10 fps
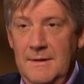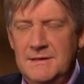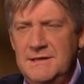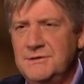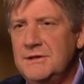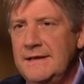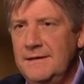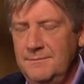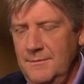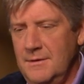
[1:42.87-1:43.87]

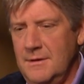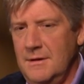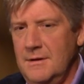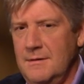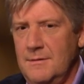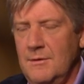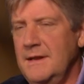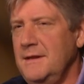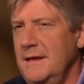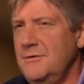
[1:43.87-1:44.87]
Essentially,
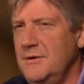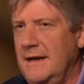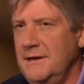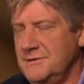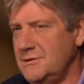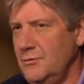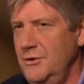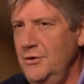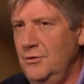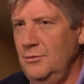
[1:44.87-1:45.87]
the internet is so
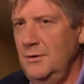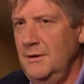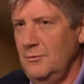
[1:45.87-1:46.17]
new,